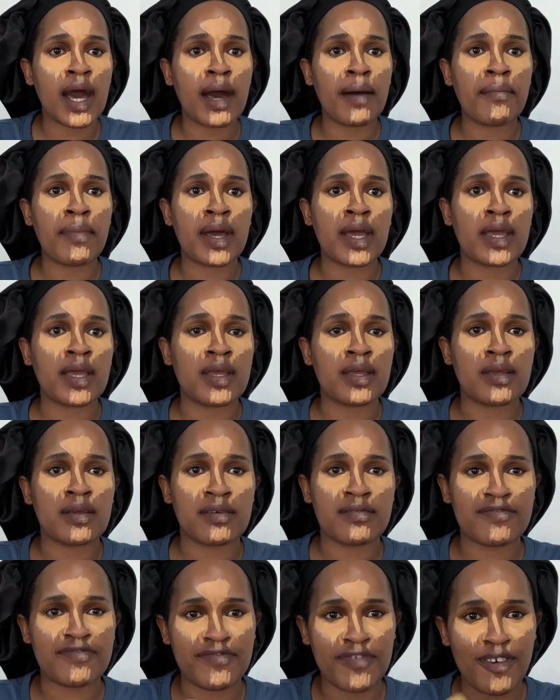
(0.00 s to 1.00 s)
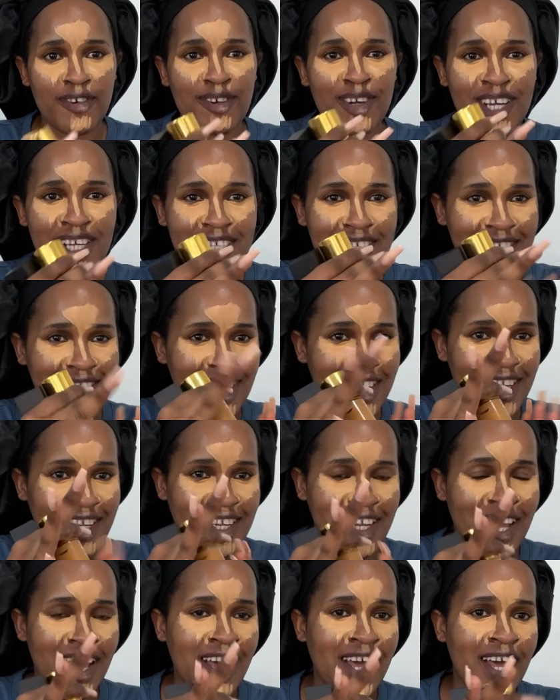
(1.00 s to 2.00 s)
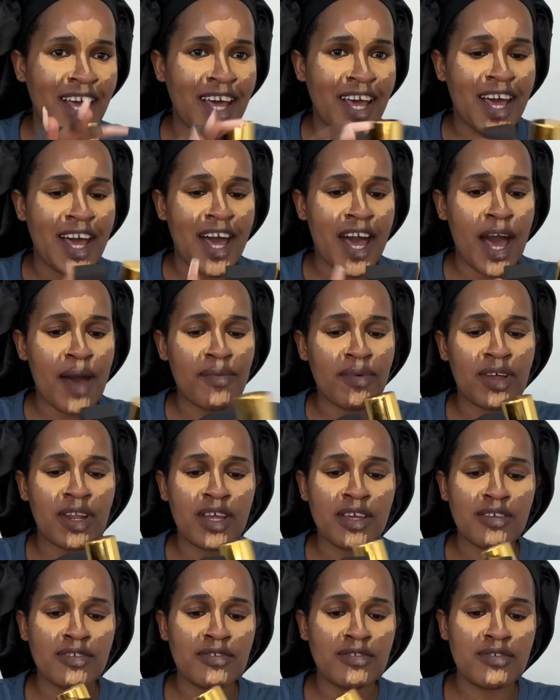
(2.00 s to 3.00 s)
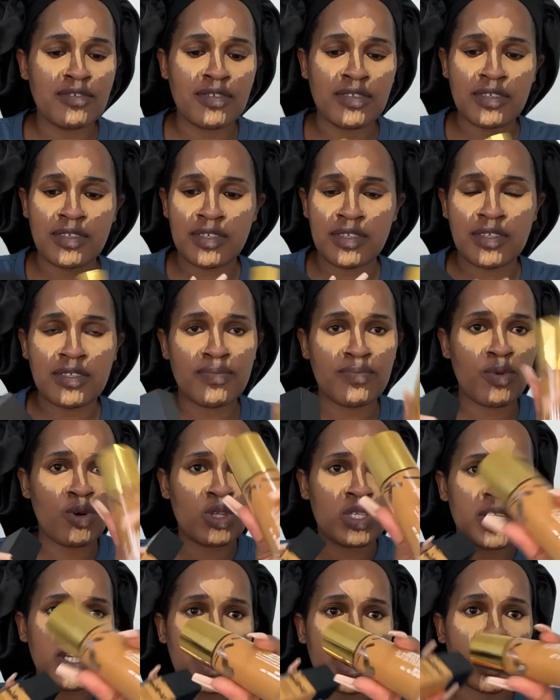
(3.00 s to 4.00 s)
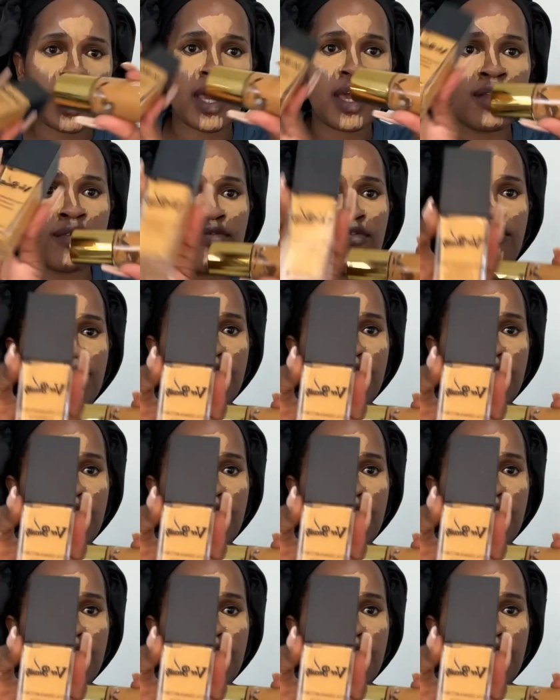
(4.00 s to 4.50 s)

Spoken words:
my foundation. I'm gonna use Motec and